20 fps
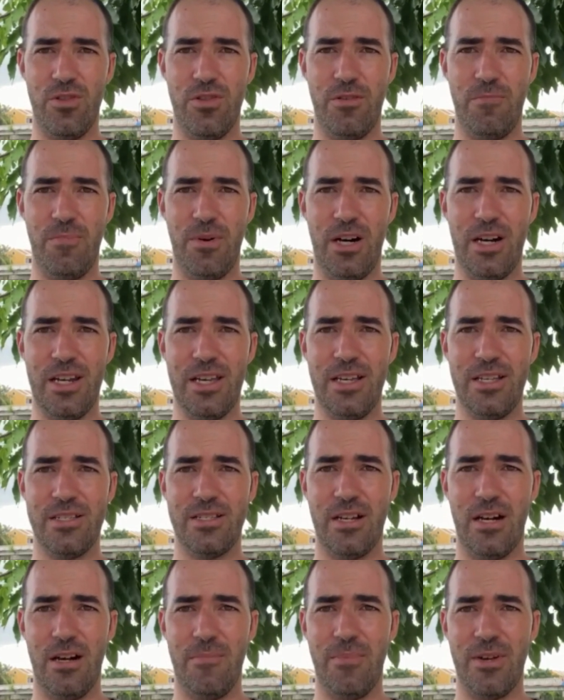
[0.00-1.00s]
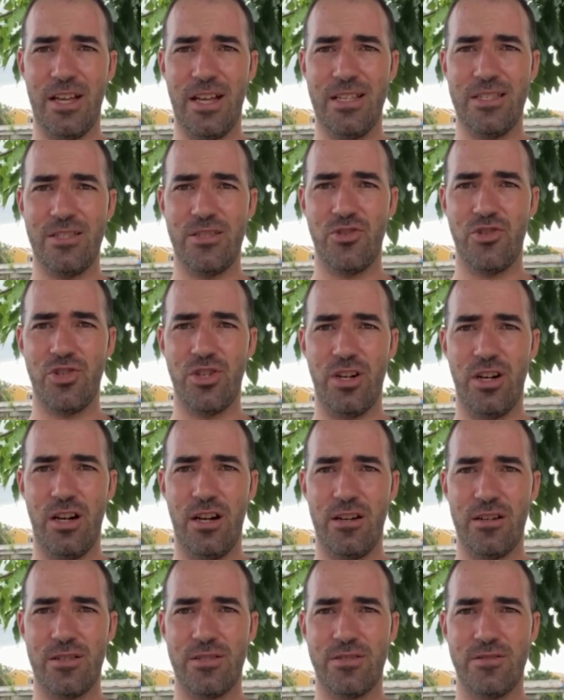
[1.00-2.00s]
Bunnies up against the
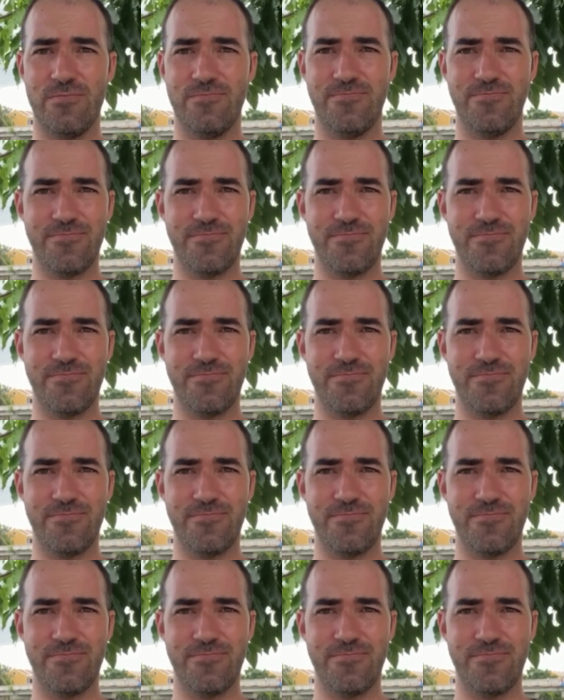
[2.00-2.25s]
Sharks.